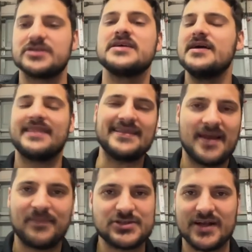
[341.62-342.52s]
is. That
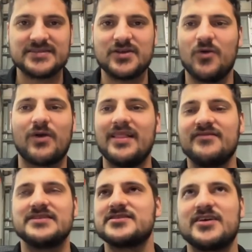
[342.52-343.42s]
temperature has no
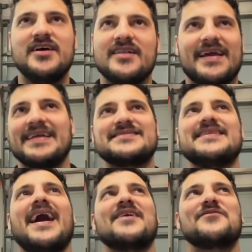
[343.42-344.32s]
relevance to, like, it's
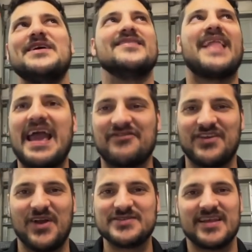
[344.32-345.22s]
not real life, you
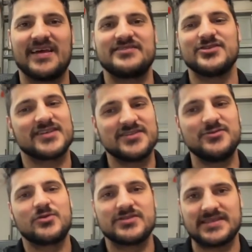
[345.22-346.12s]
know? It's not like just because
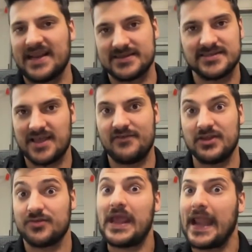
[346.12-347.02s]
you set it to 70
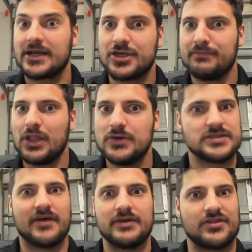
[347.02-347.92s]
73, it actually blows
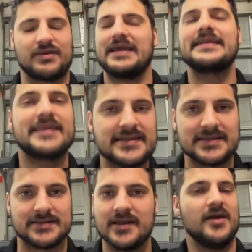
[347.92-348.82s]
73. It
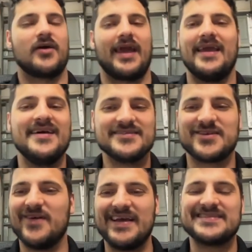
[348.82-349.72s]
doesn't, okay?
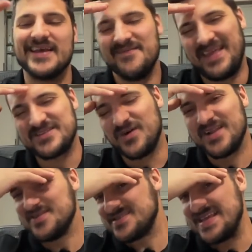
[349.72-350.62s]
So it's, it's one of
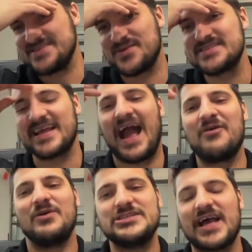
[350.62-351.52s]
those things where it's like, I
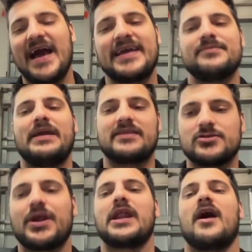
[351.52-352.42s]
wish I could make the
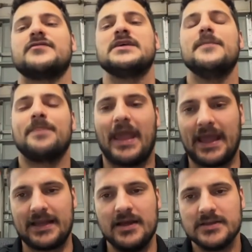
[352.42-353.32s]
trade-offs
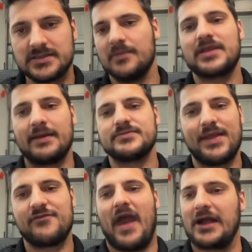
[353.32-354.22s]
and sometimes
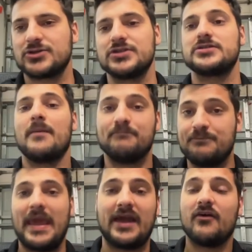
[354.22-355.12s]
manufacturers
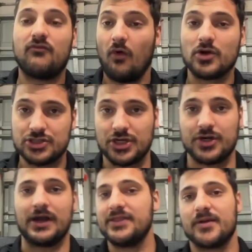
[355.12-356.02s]
make for sure
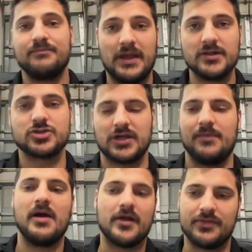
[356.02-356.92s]
in their middle
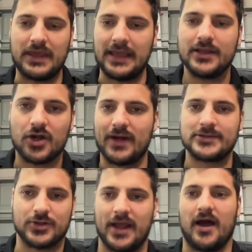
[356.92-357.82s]
trim the incorrect
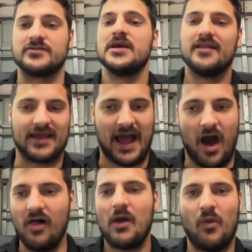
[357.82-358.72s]
trade-offs. Like
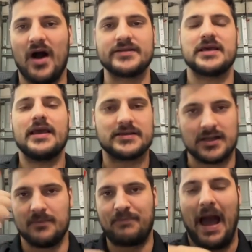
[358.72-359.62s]
all I want is
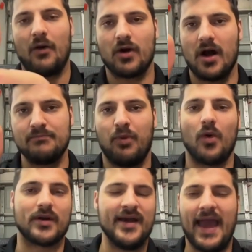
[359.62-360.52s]
power on
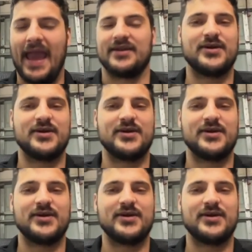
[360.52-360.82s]
board and